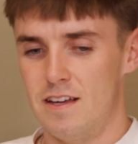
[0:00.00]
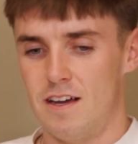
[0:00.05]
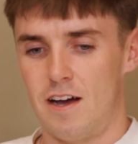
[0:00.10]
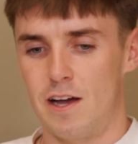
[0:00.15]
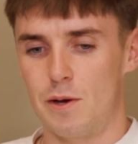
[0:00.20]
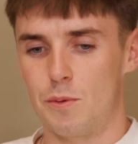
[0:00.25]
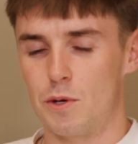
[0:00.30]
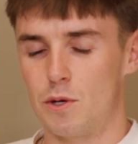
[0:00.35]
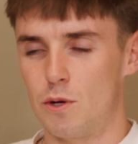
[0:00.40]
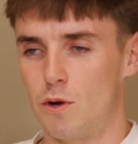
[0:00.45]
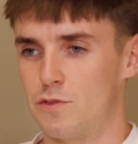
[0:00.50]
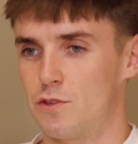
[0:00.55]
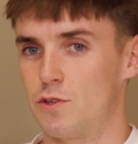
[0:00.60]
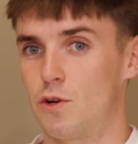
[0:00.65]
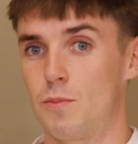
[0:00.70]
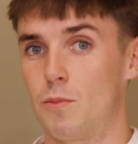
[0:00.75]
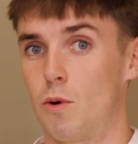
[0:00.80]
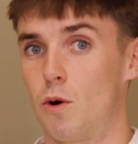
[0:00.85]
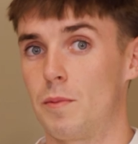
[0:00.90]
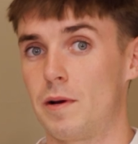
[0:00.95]
I would love to know
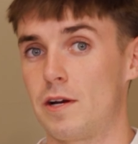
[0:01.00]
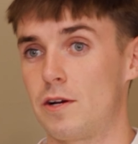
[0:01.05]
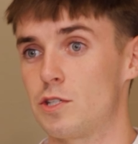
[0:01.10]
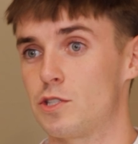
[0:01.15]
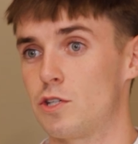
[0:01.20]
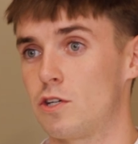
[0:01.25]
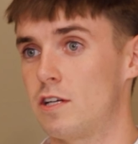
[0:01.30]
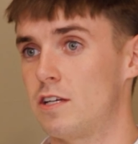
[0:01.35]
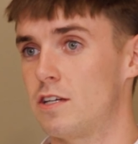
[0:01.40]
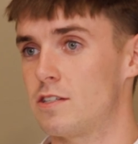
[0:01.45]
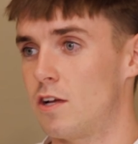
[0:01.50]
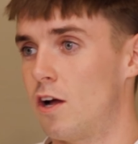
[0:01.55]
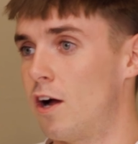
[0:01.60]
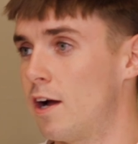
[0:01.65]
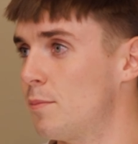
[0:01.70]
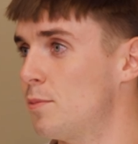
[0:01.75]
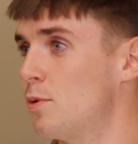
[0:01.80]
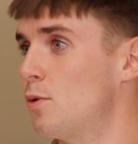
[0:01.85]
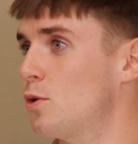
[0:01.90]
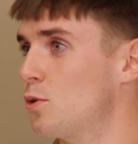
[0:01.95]
more about your journey, because
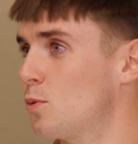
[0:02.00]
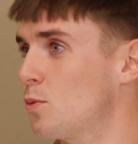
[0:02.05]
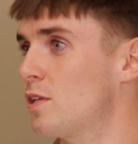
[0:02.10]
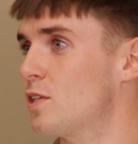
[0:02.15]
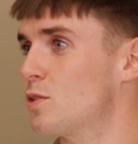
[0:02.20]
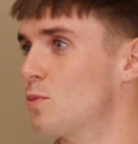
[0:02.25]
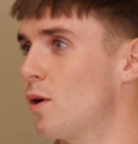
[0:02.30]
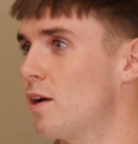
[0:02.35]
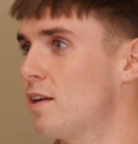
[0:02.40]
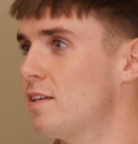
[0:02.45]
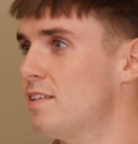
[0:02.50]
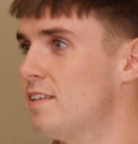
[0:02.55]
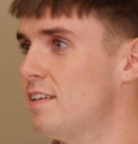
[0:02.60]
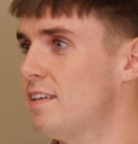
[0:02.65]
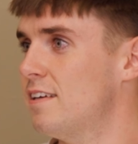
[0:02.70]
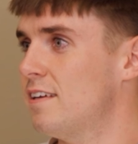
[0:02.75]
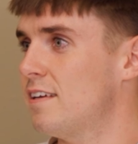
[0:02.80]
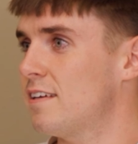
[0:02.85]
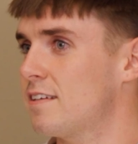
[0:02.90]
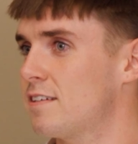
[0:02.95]
I'm new to it as
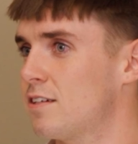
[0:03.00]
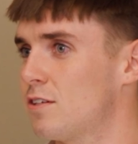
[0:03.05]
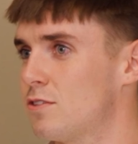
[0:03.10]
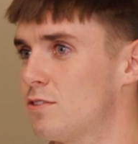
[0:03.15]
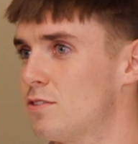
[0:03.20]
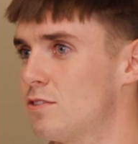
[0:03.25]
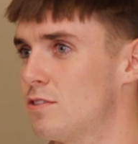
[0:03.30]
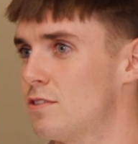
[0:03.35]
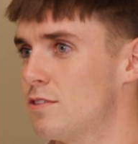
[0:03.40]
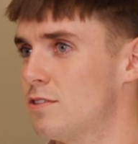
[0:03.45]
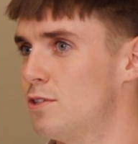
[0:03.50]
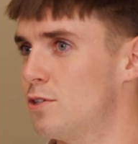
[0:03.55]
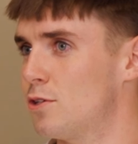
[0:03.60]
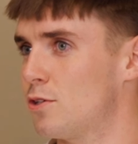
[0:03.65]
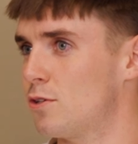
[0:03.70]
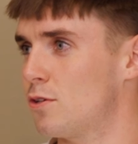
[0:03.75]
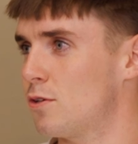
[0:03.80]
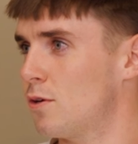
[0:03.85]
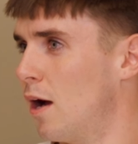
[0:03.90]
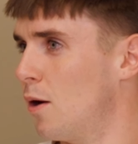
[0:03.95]
well. Because
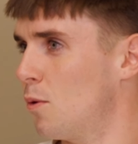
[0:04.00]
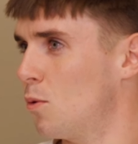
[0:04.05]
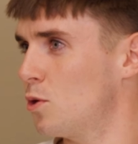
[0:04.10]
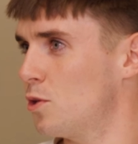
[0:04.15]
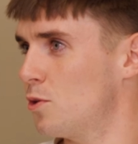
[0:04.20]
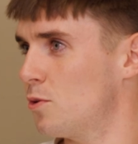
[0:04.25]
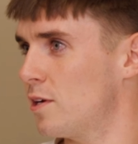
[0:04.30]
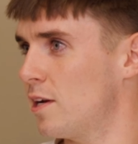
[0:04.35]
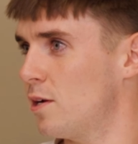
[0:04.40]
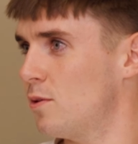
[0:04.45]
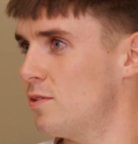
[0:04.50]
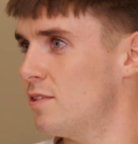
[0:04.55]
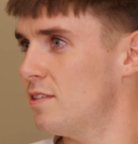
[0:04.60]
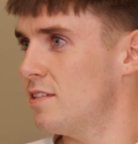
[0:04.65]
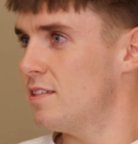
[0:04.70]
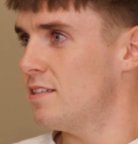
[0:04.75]
you're, how old are you right now?